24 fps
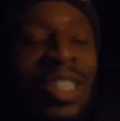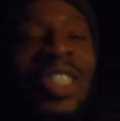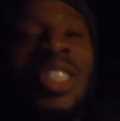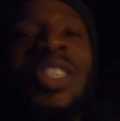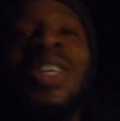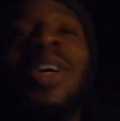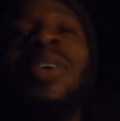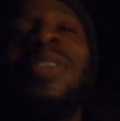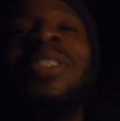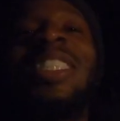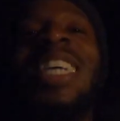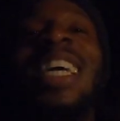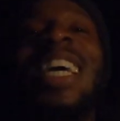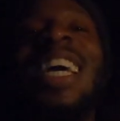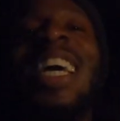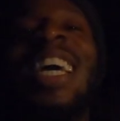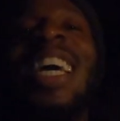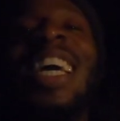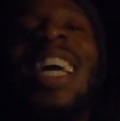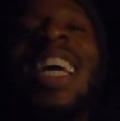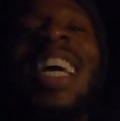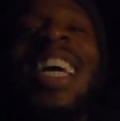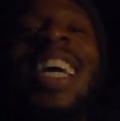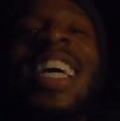
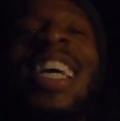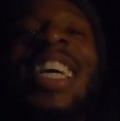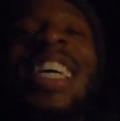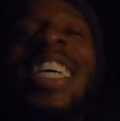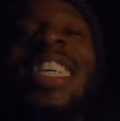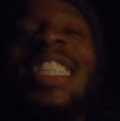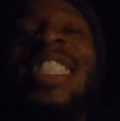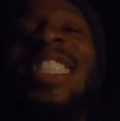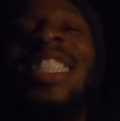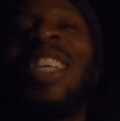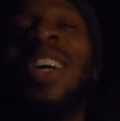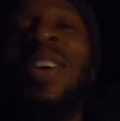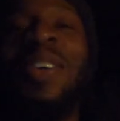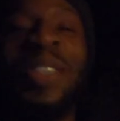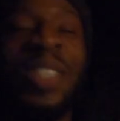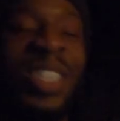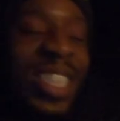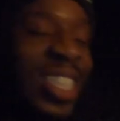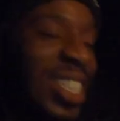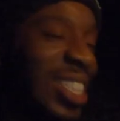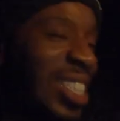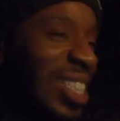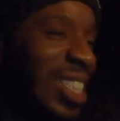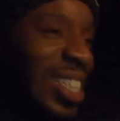Sushi,
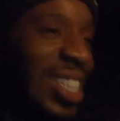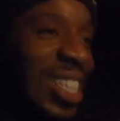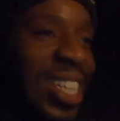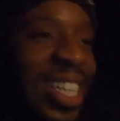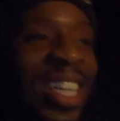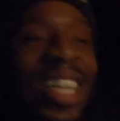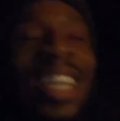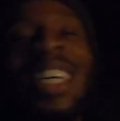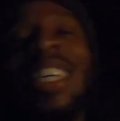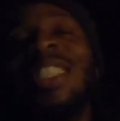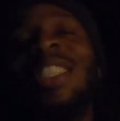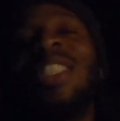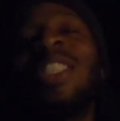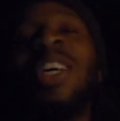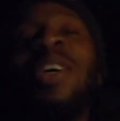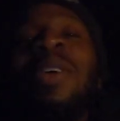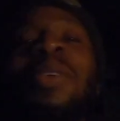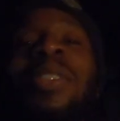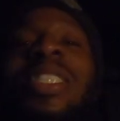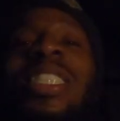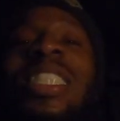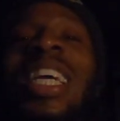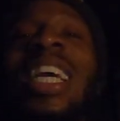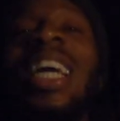sushi,
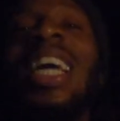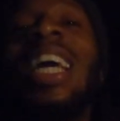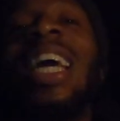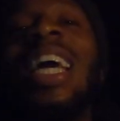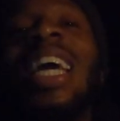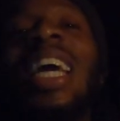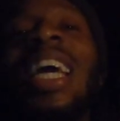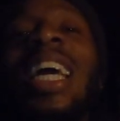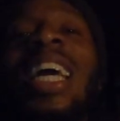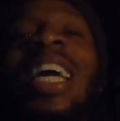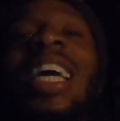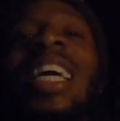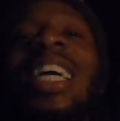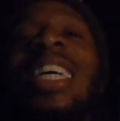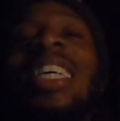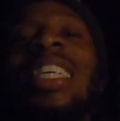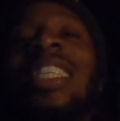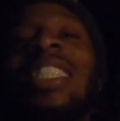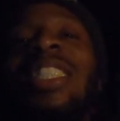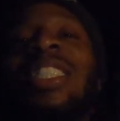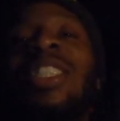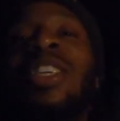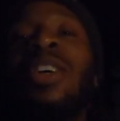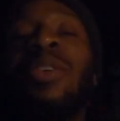
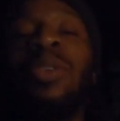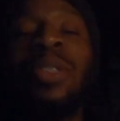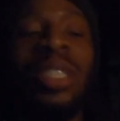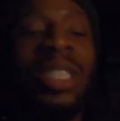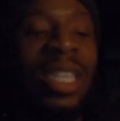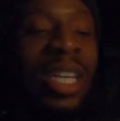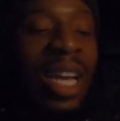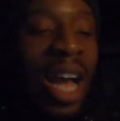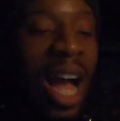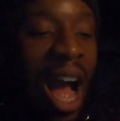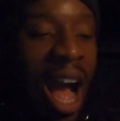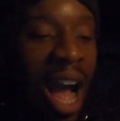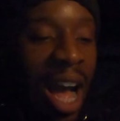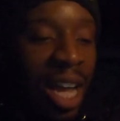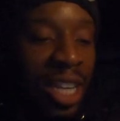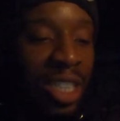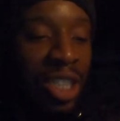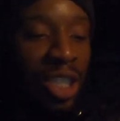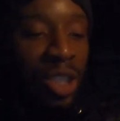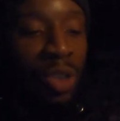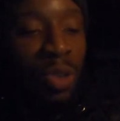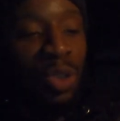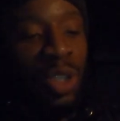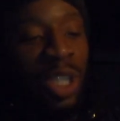sushi, sushi. Aha
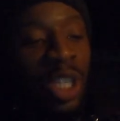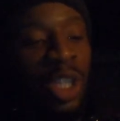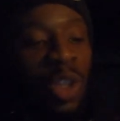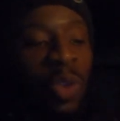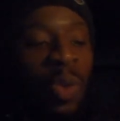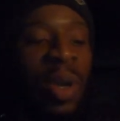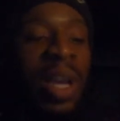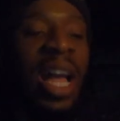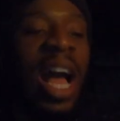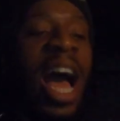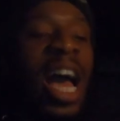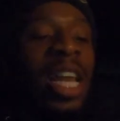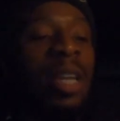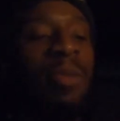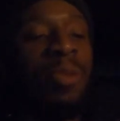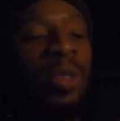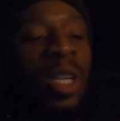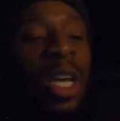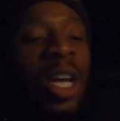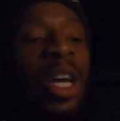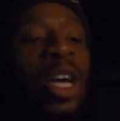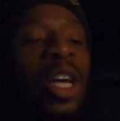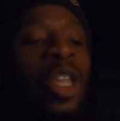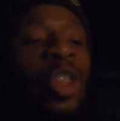sushi, 3
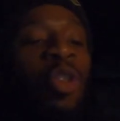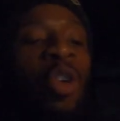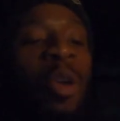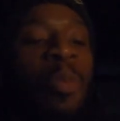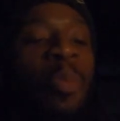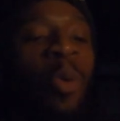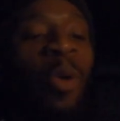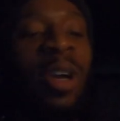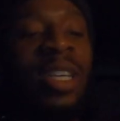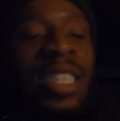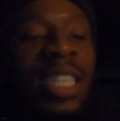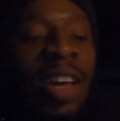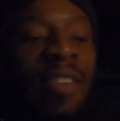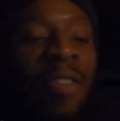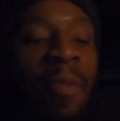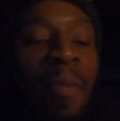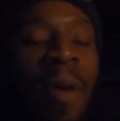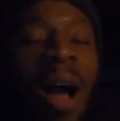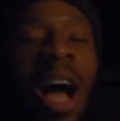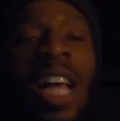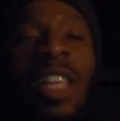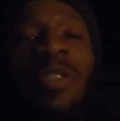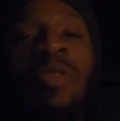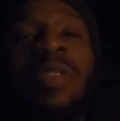items, 3.7
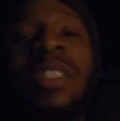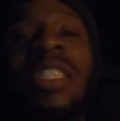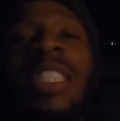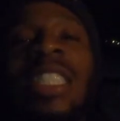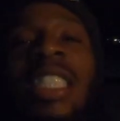miles for